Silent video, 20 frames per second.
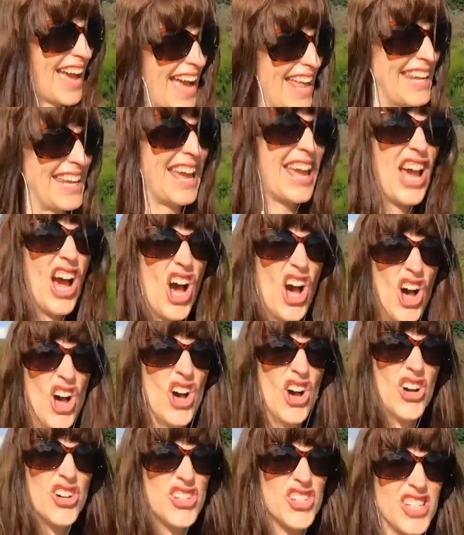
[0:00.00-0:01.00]
and it
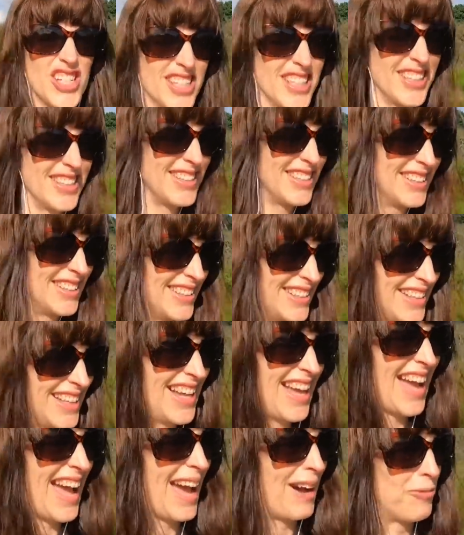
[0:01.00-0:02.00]
hurt.
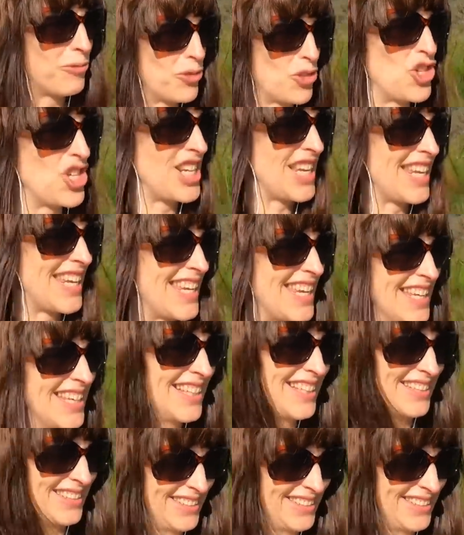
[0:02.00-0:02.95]
Ouchie.